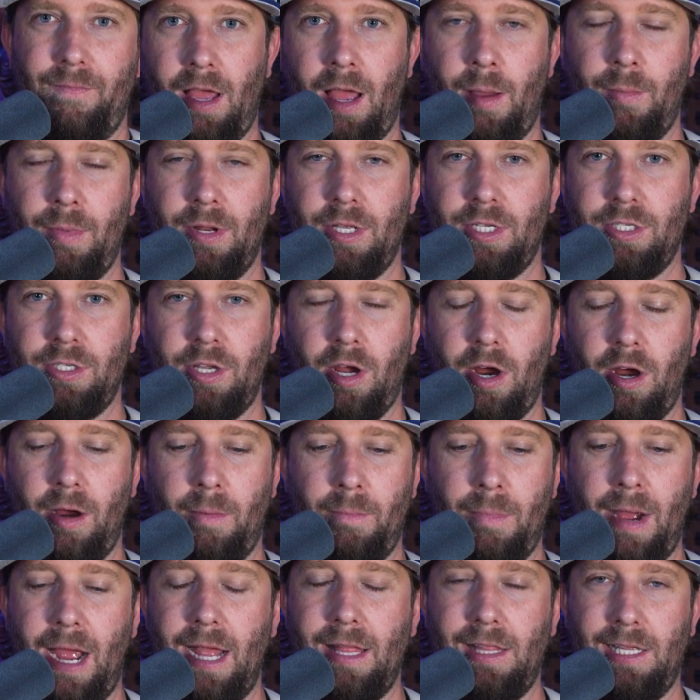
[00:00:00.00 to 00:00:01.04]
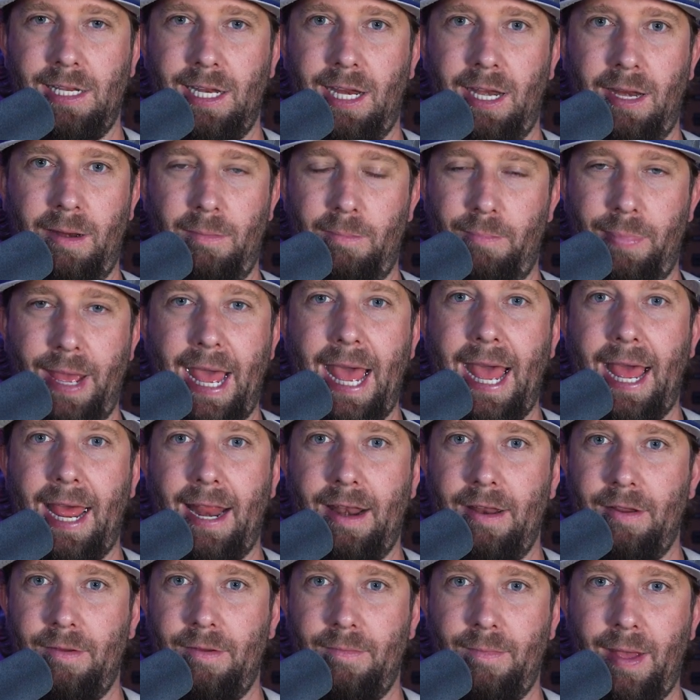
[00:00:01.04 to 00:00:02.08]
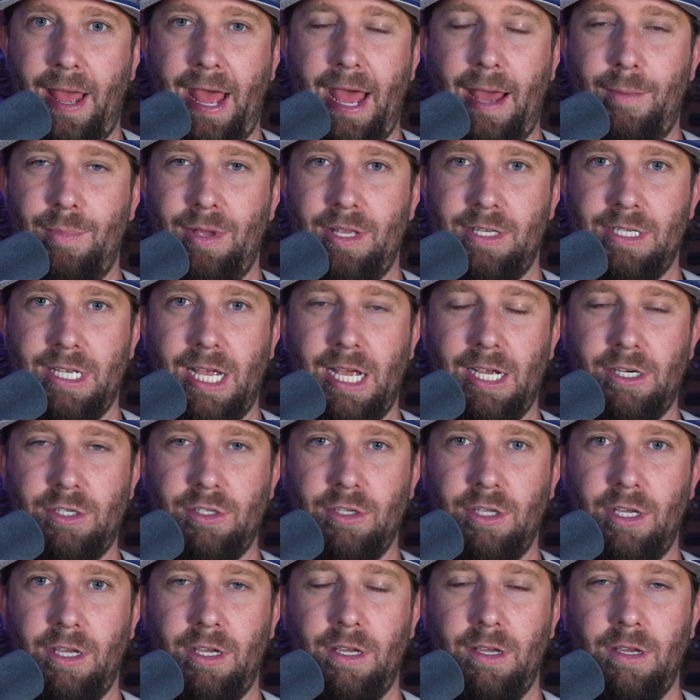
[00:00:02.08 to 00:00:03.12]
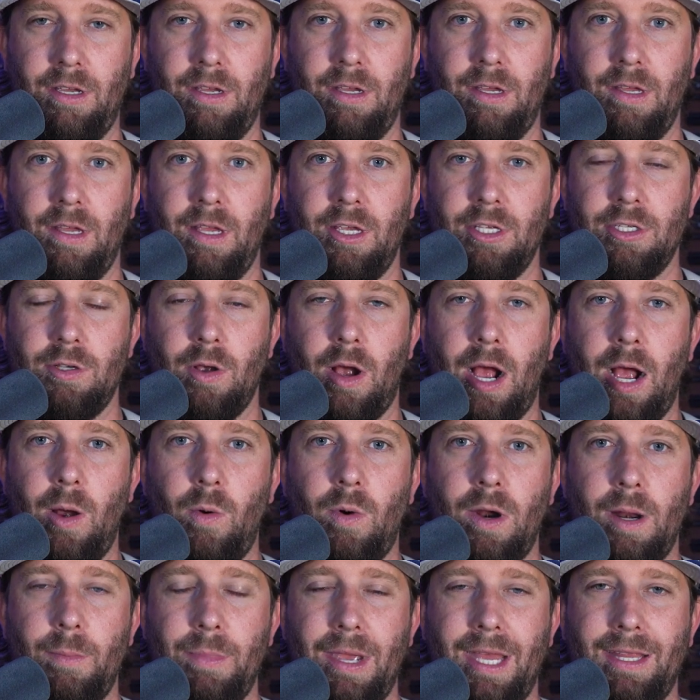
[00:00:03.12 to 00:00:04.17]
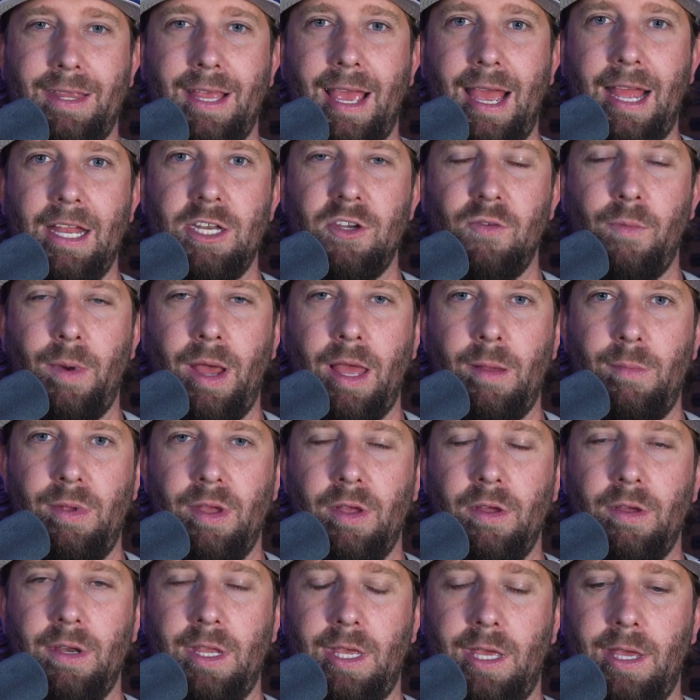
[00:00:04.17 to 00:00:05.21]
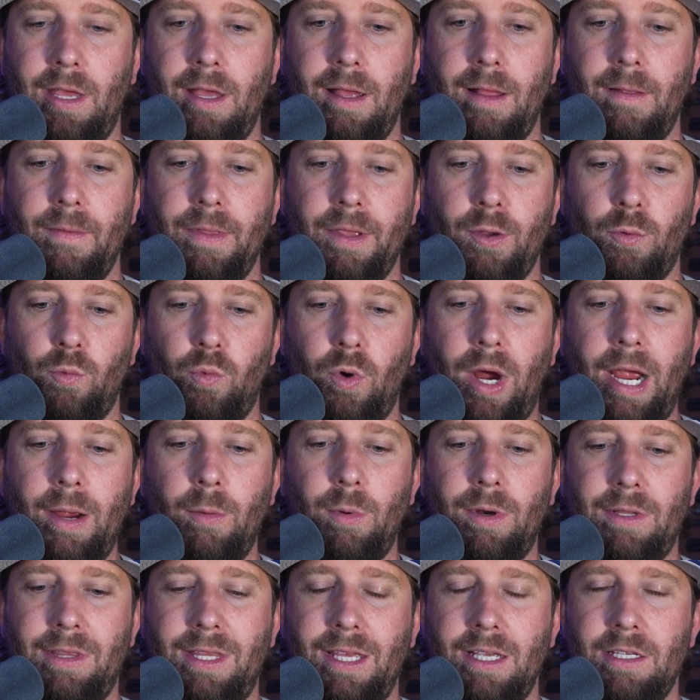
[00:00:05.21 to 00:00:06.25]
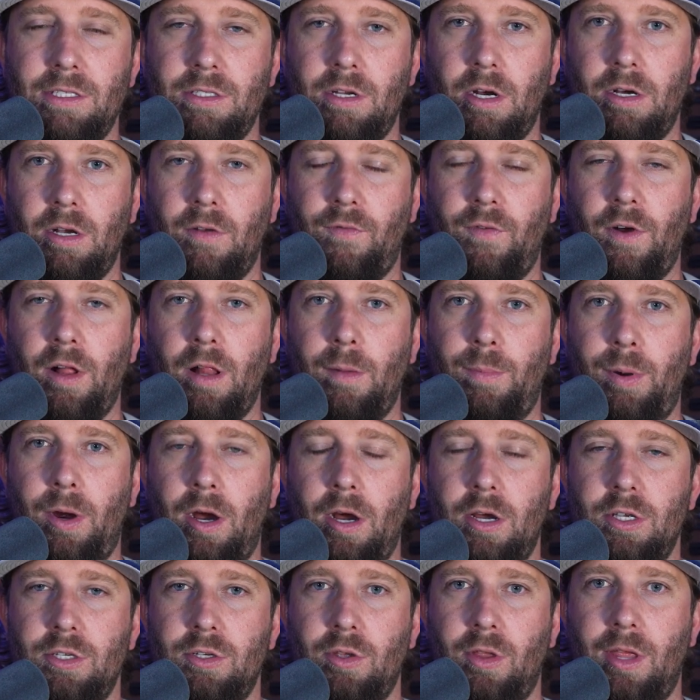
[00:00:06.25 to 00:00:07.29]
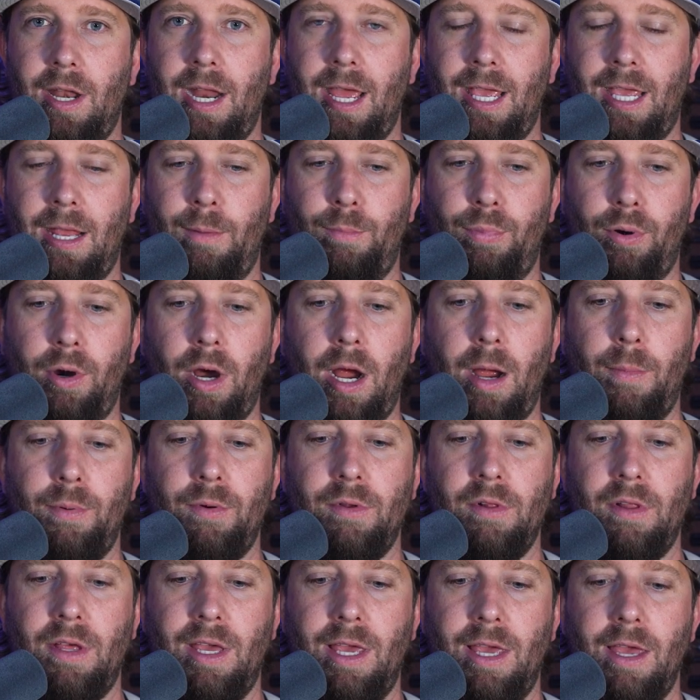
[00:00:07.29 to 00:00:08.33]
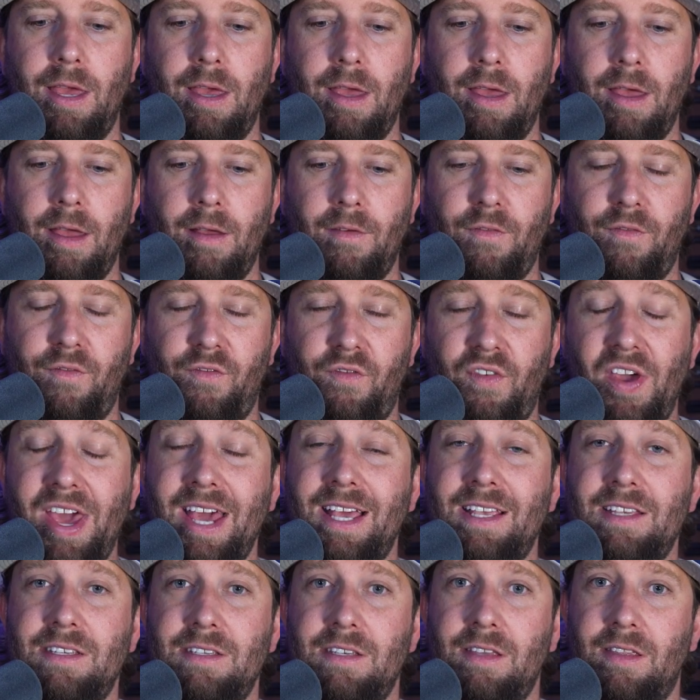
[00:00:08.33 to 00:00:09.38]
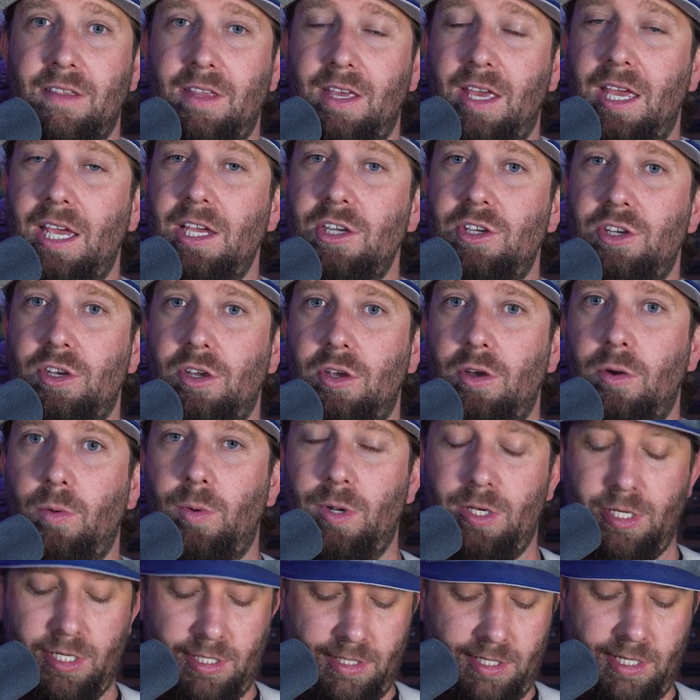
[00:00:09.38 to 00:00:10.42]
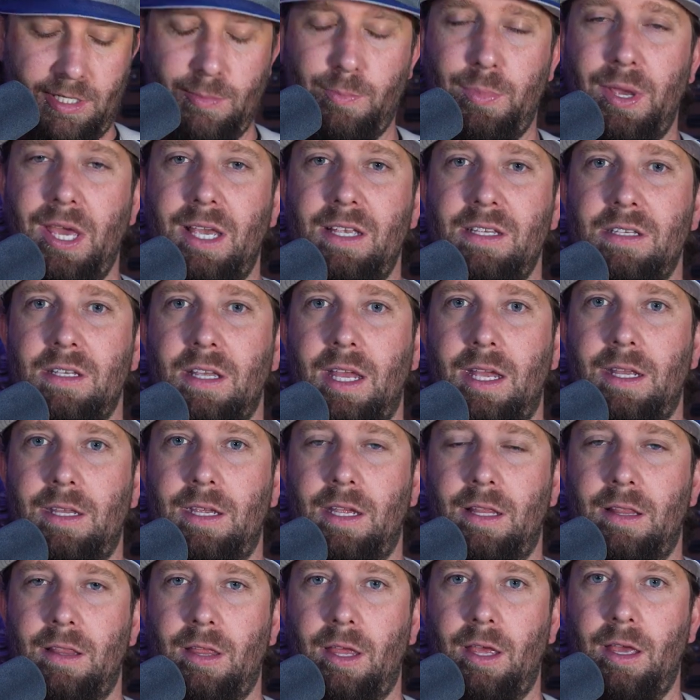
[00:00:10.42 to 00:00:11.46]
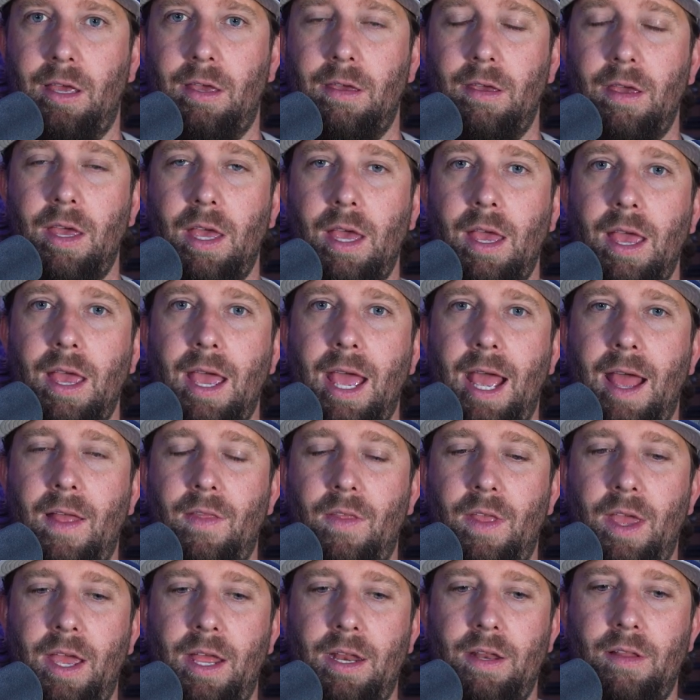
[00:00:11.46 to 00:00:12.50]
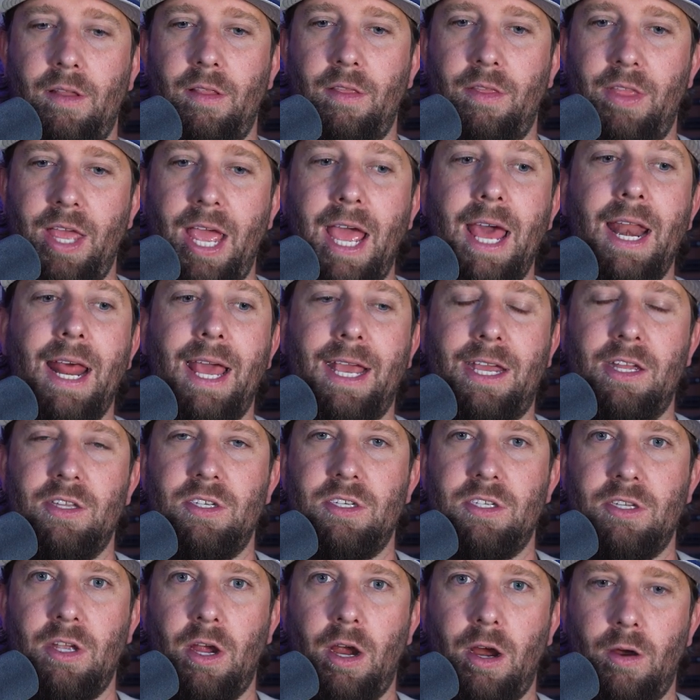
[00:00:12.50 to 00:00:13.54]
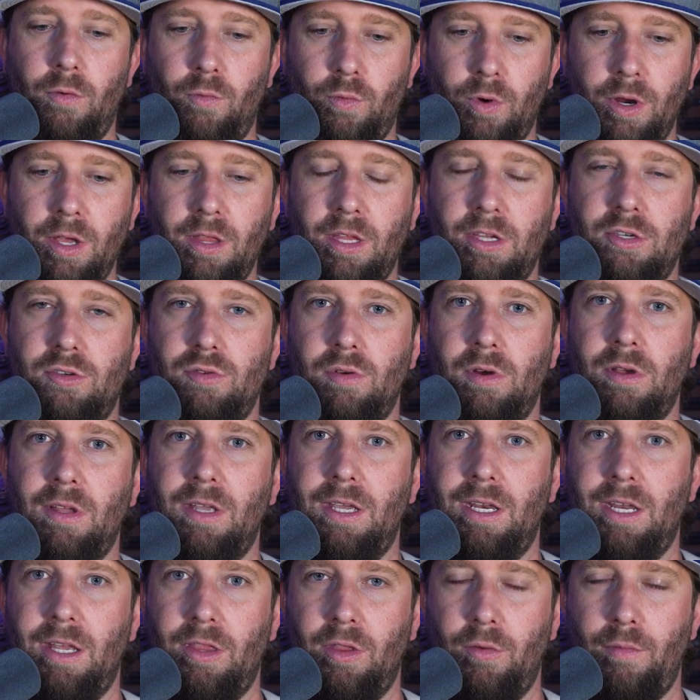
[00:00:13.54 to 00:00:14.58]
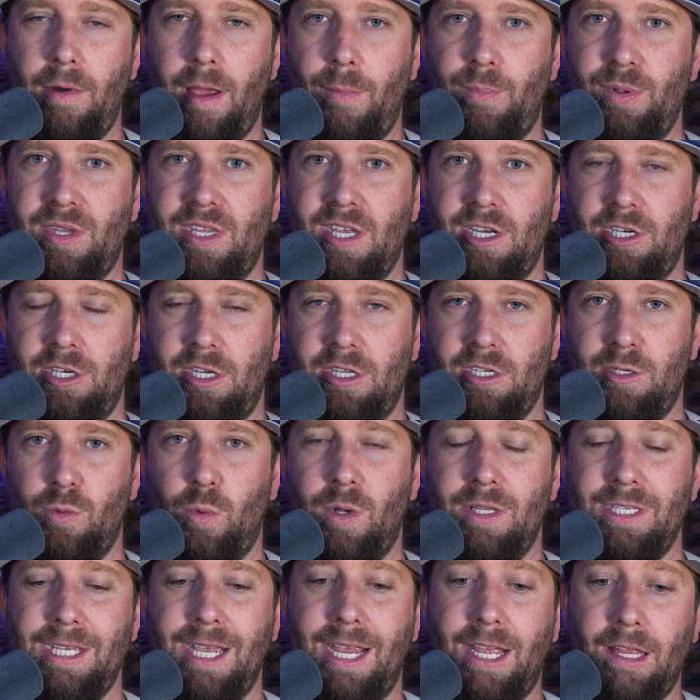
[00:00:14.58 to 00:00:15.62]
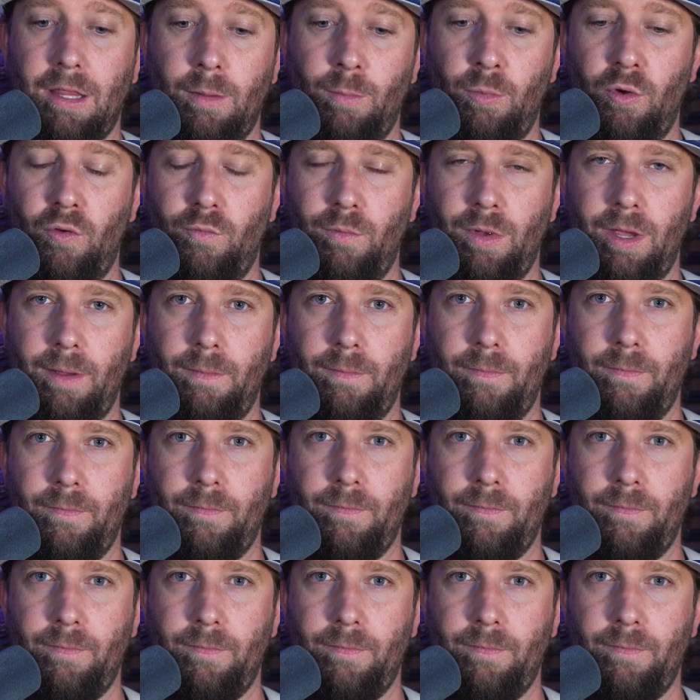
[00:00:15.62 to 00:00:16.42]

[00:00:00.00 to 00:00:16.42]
I'm going to start myelinating bad habits, actually. So I want to be at the edge of my ability, right where things start to fall apart, so that I can properly fix the issue, which is this pick slanting thing, and then I can start really drilling in the repetitions once I get the movement.